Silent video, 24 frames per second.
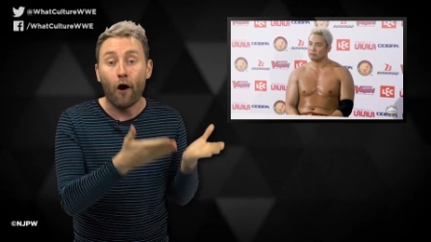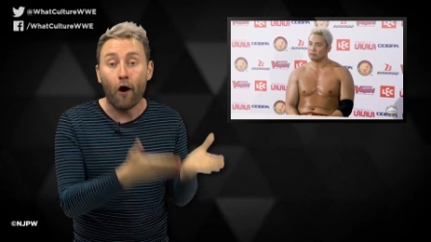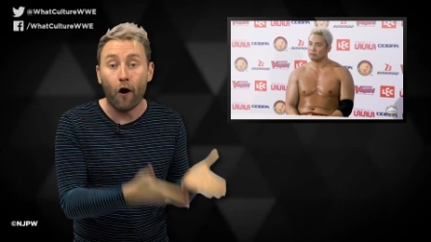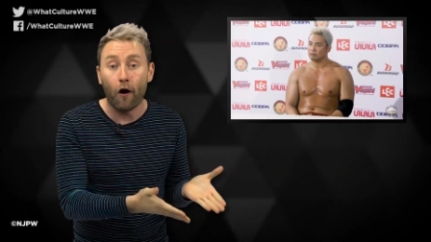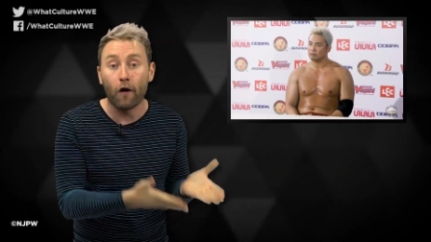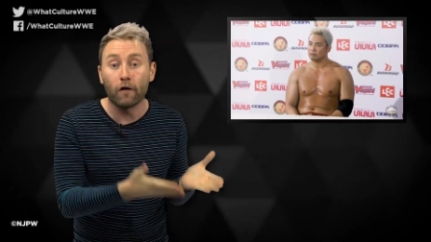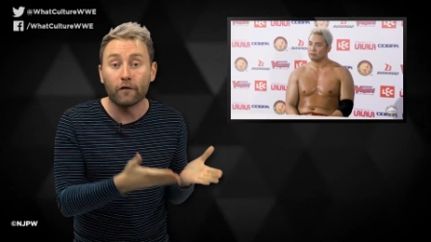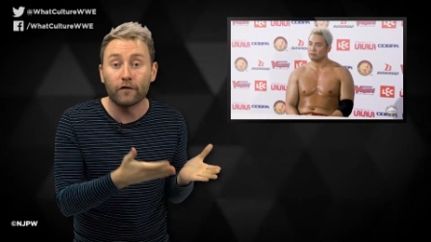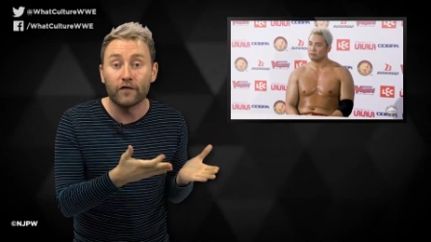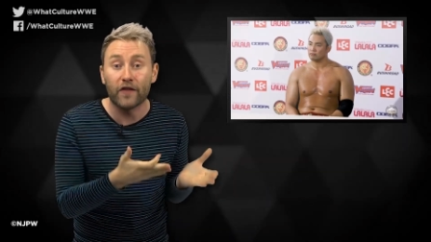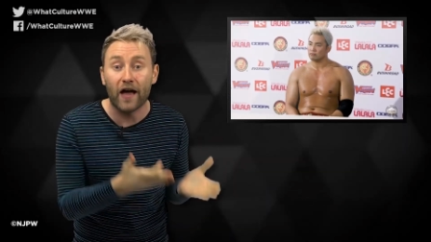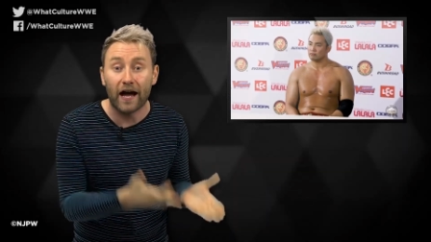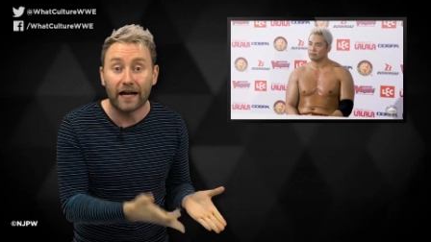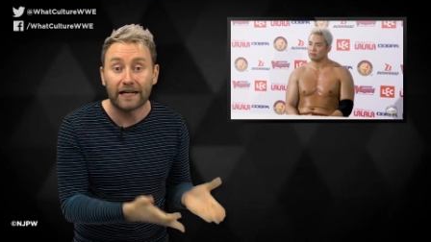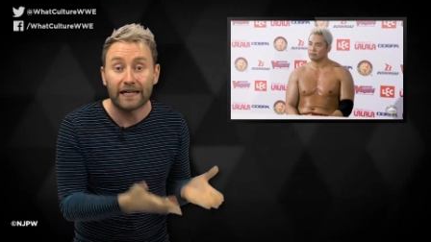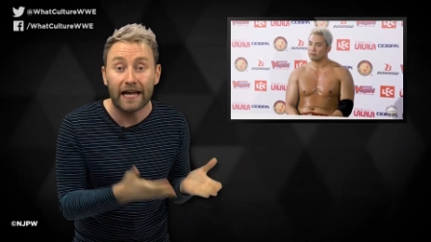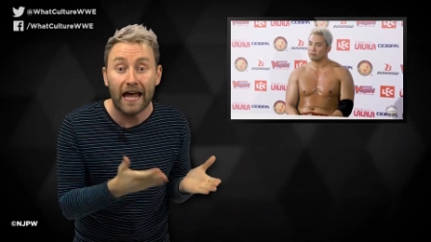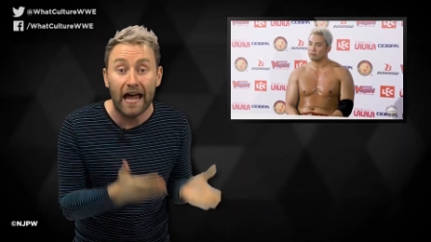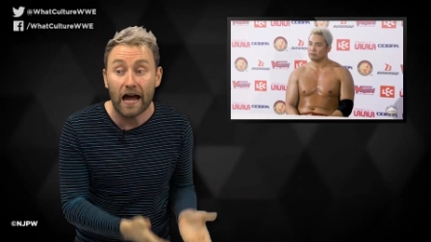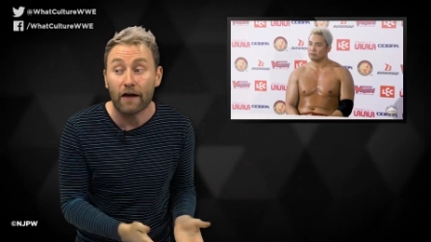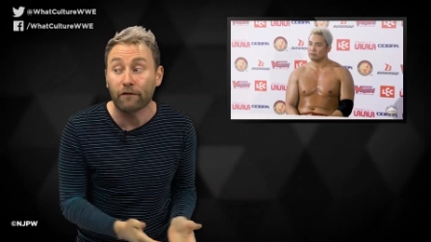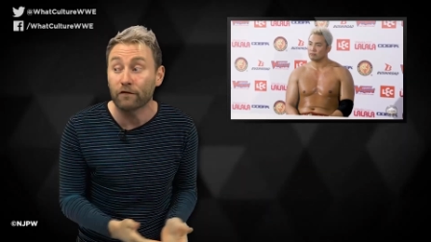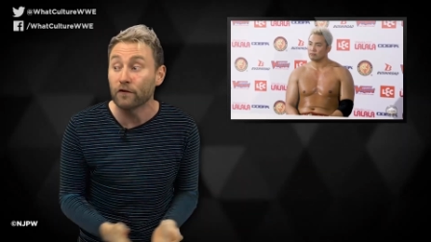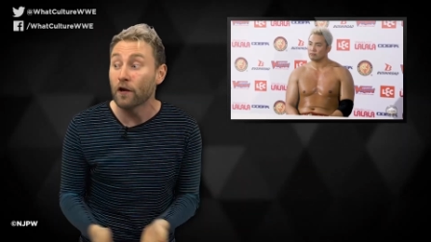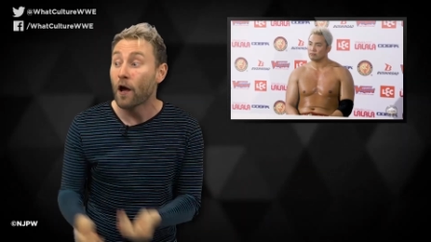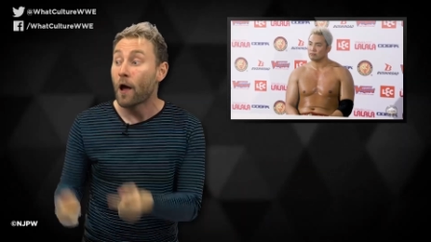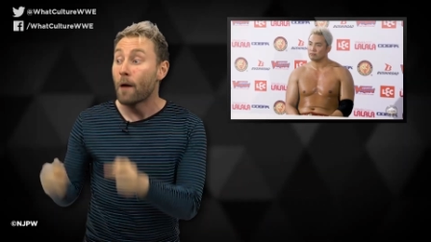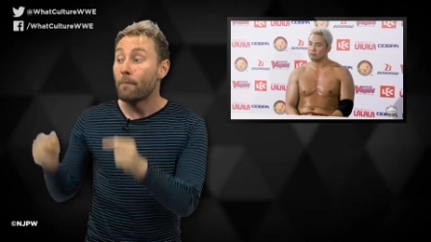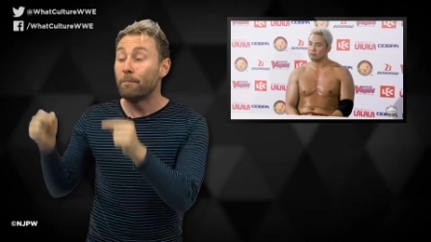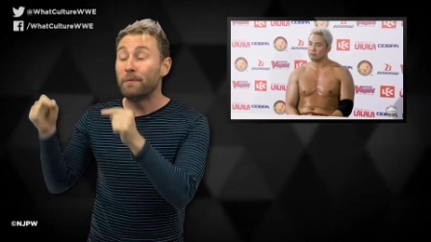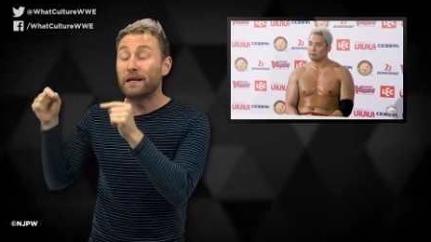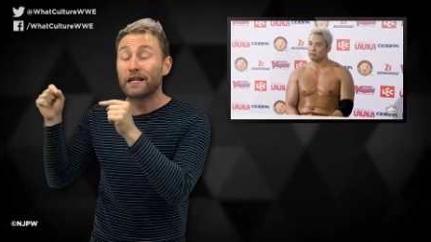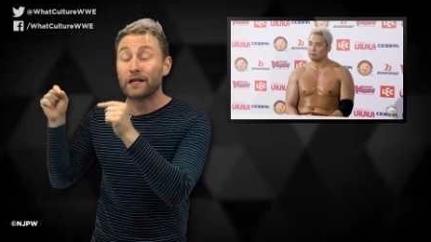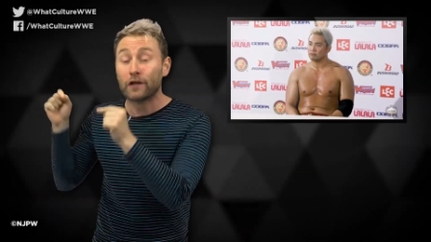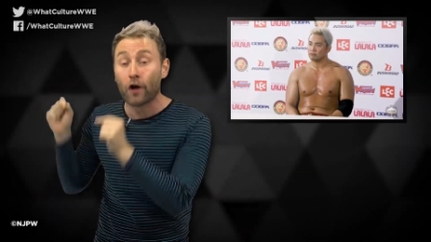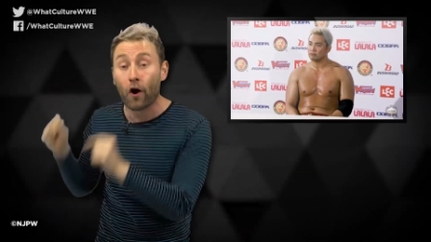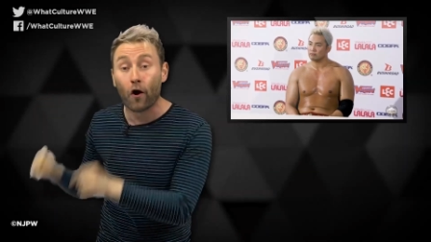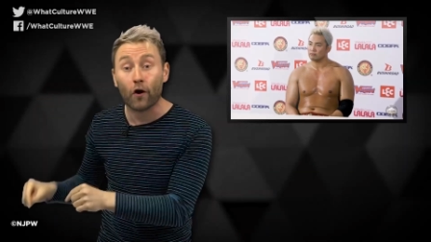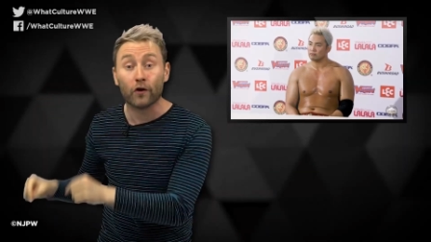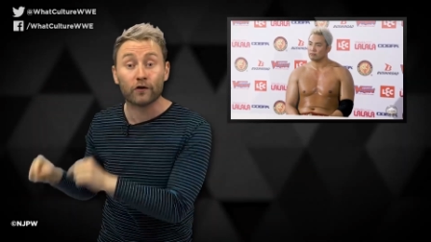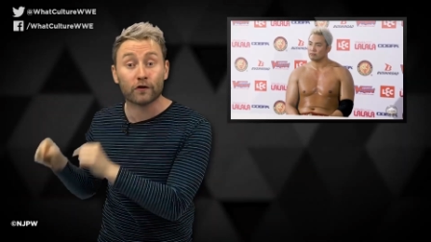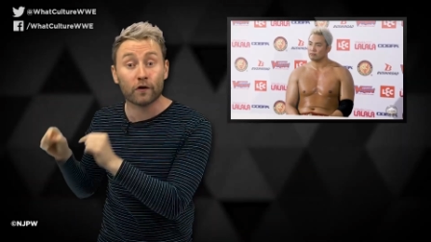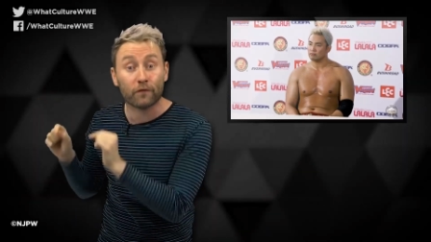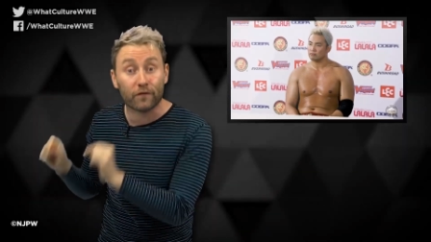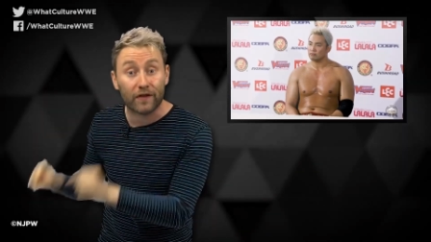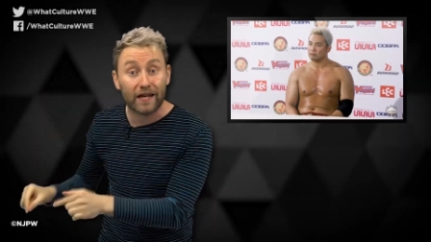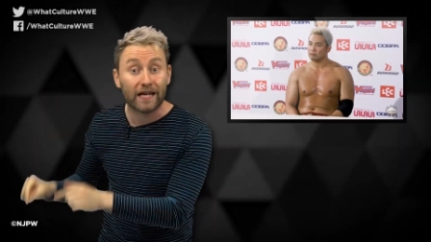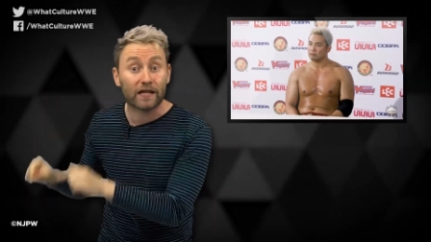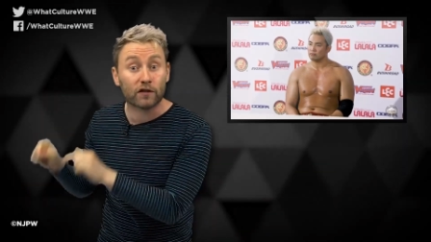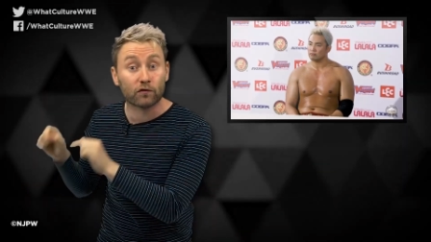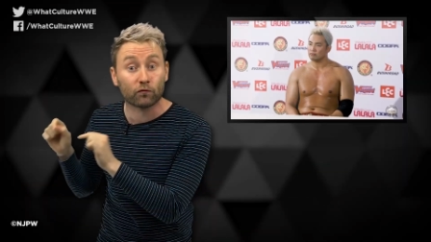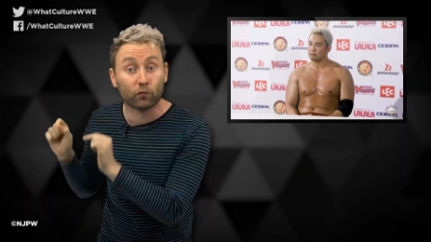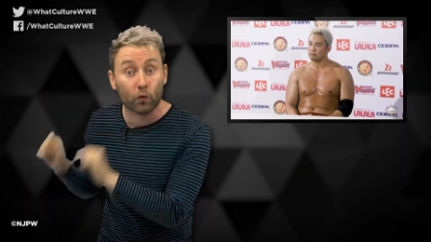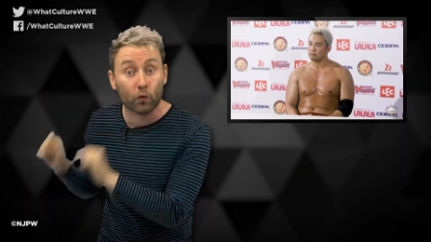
of that heft because of this